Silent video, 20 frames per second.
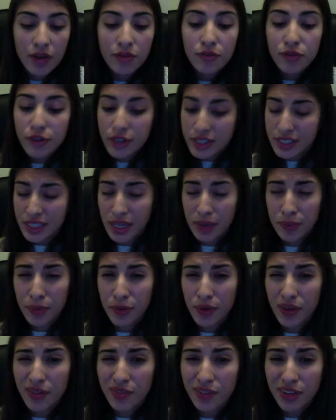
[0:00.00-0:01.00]
For
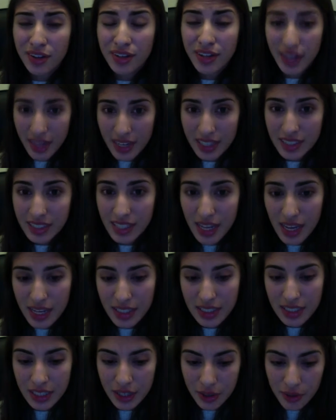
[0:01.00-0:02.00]
example, if there is a
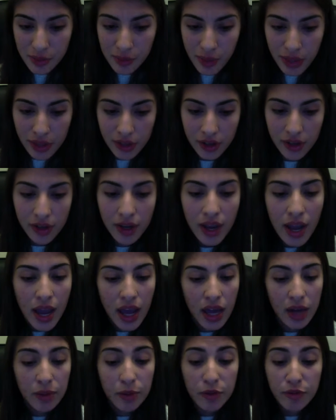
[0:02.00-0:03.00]
single mother
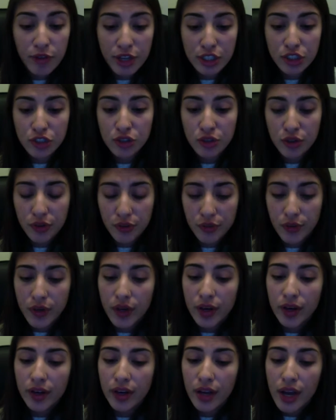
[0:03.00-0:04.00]
in a professional
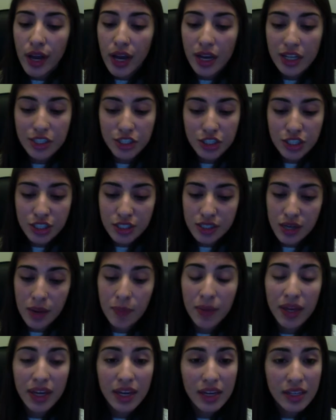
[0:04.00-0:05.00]
career and she's not
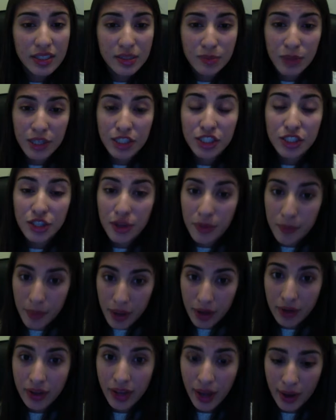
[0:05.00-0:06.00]
making as much as her
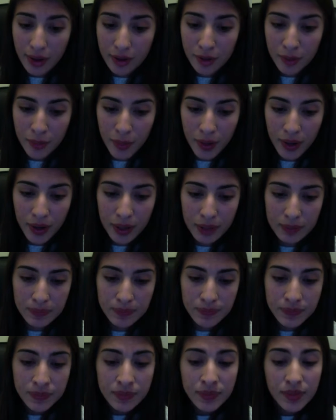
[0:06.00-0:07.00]
male counterpart,
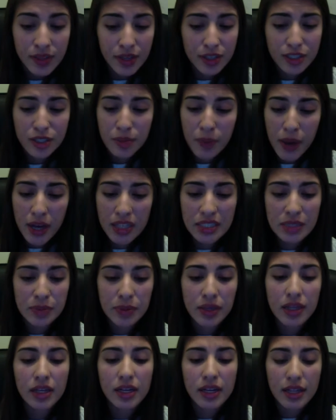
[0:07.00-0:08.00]
there is a
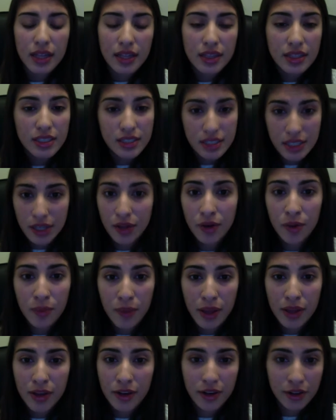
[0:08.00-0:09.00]
possibility that this single
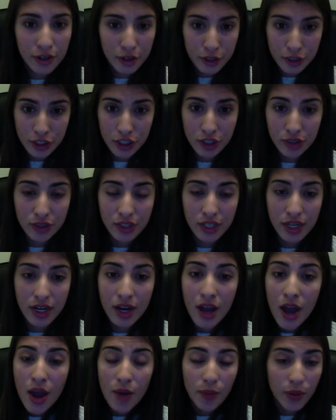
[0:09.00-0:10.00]
mother and her children,
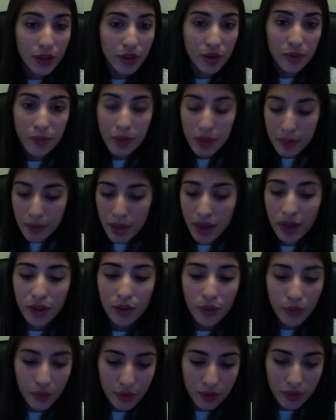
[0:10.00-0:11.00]
whether they be
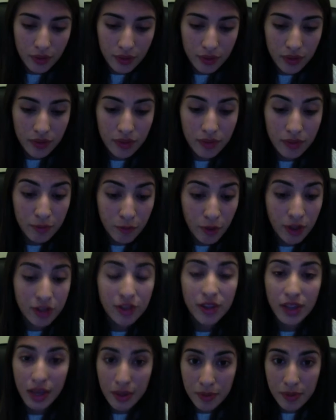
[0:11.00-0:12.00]
male
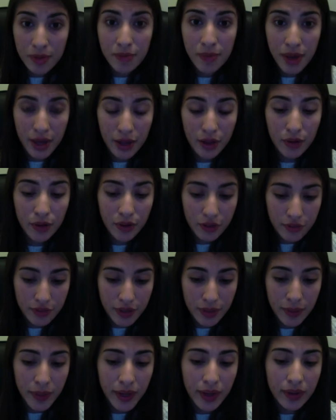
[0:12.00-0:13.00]
or
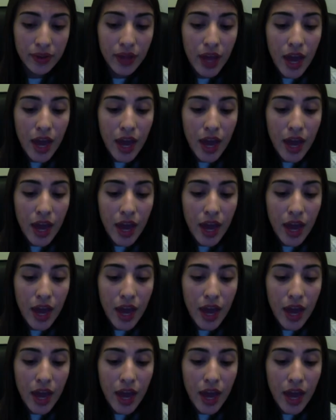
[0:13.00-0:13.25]
female,